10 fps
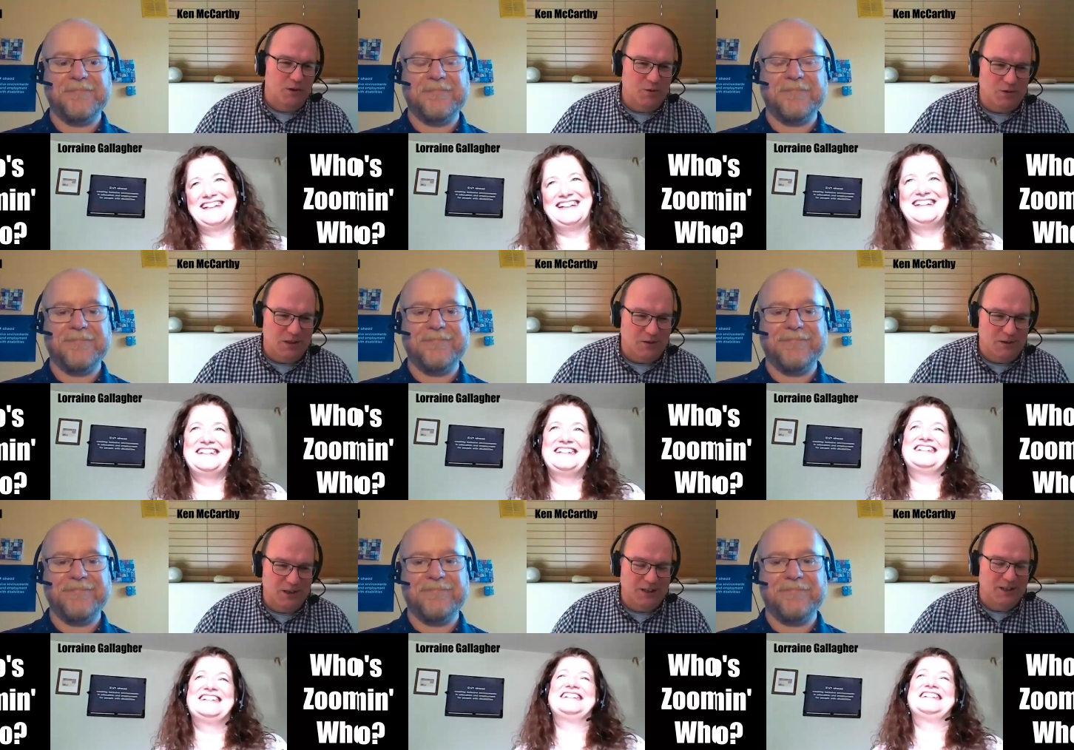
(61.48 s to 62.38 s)
Speaker 1: jokes aside,
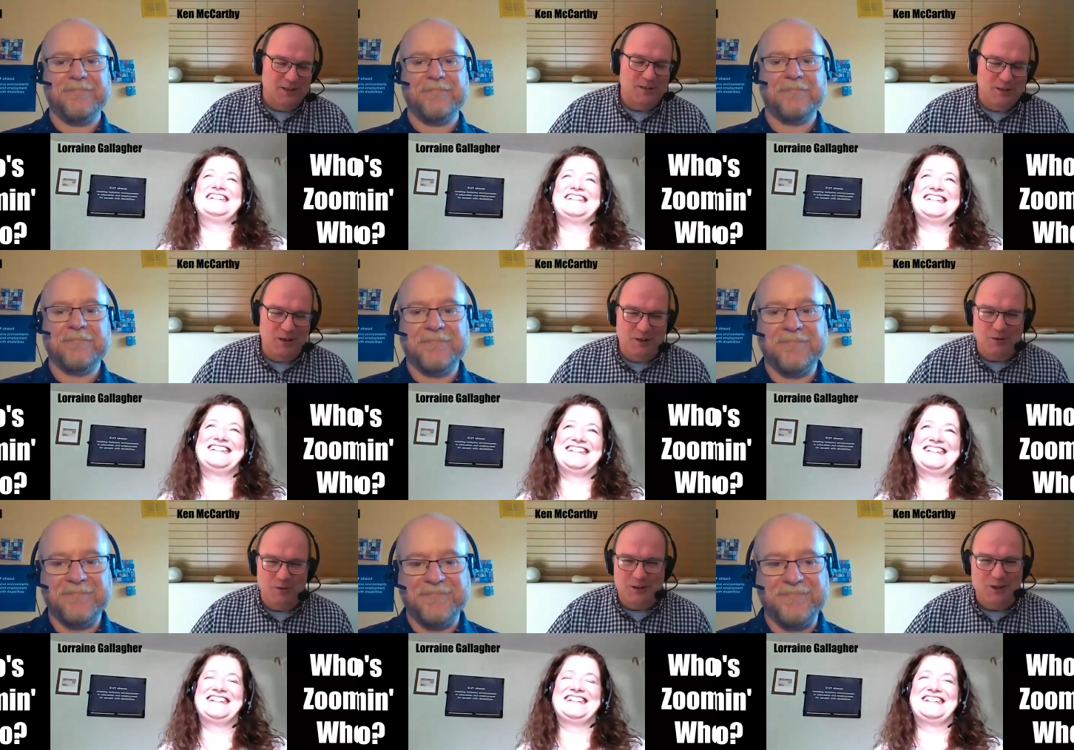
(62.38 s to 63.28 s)
you, could, you, you,
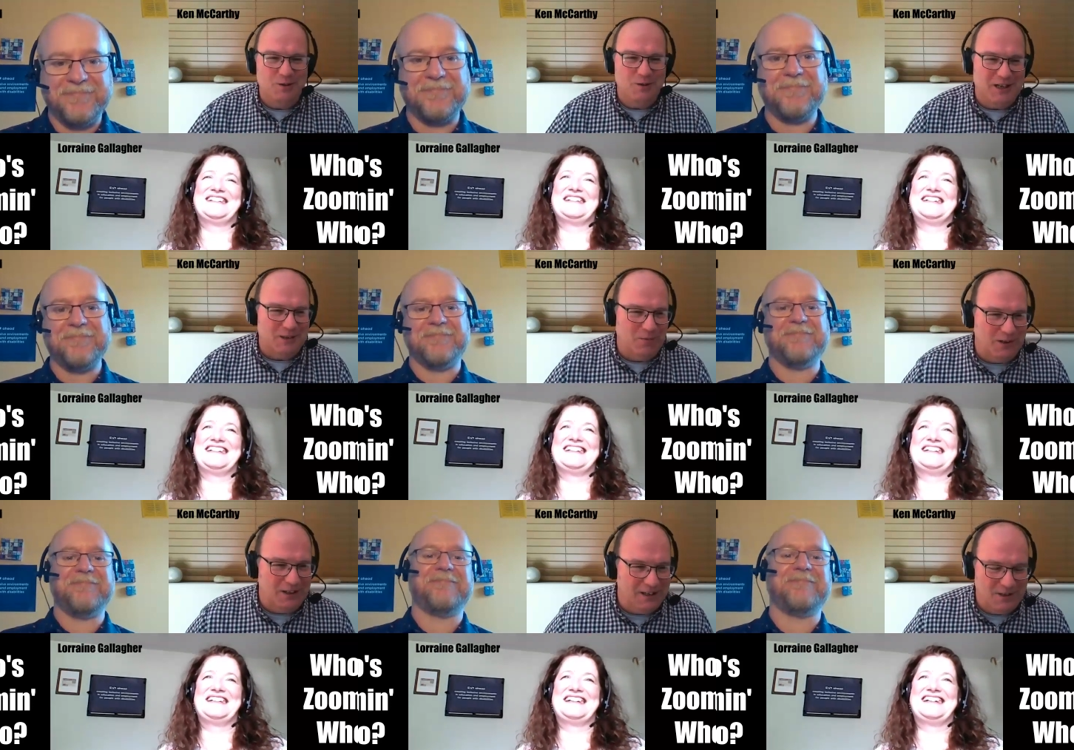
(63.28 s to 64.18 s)
should, you should start a
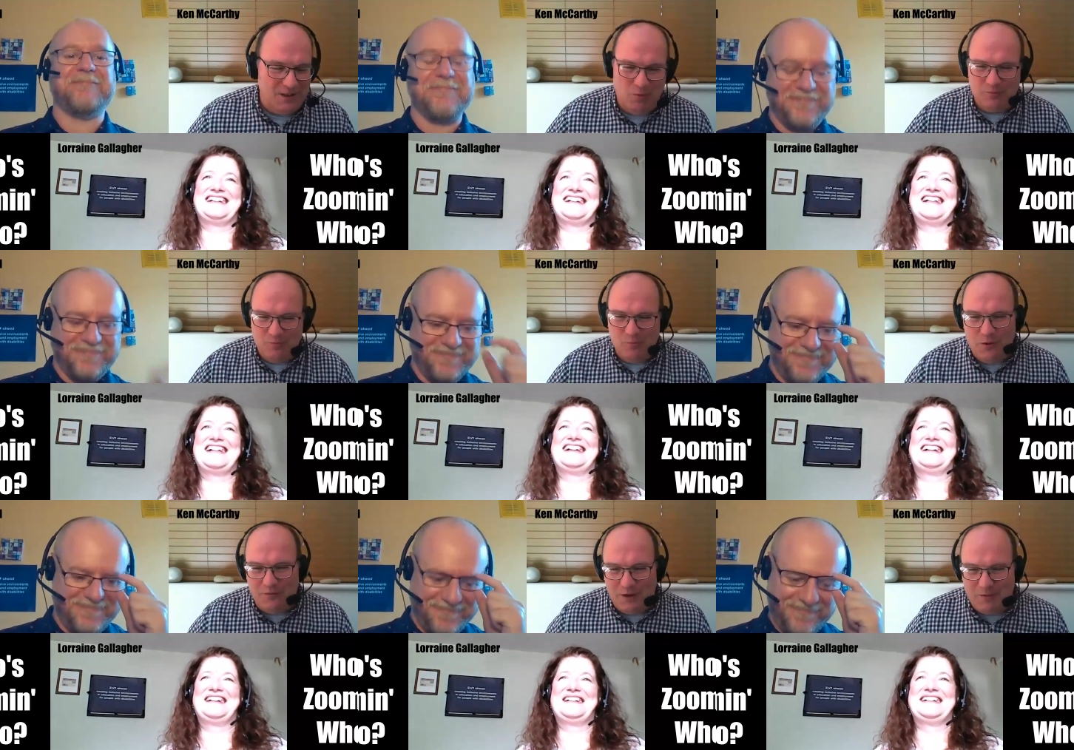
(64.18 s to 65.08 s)
podcast. You work
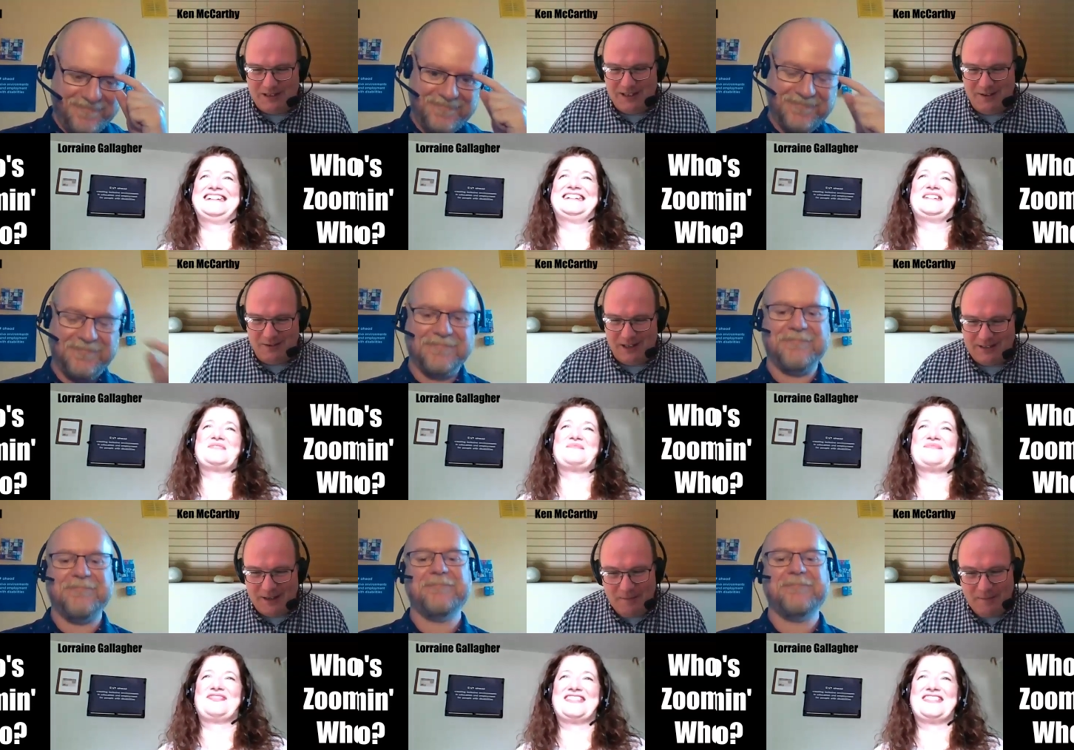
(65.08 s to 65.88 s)
wonderfully well together that day.